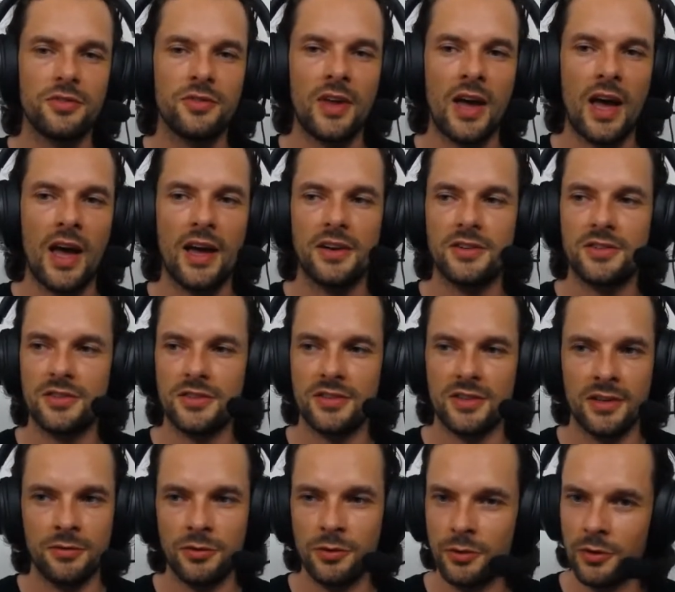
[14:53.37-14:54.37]
That
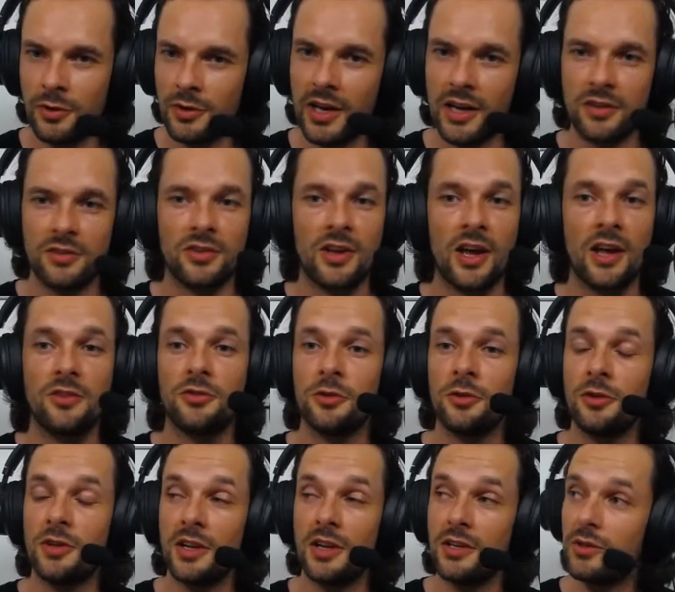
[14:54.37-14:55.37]
if you look at a
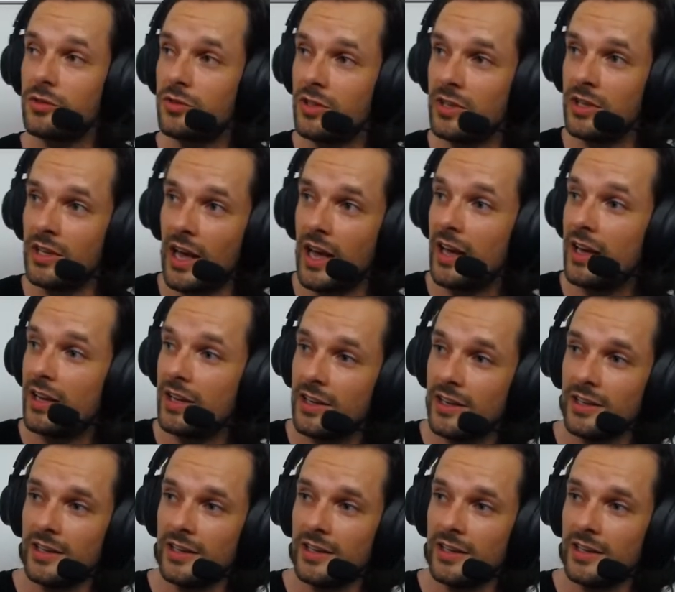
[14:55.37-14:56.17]
schedule and you see, hey,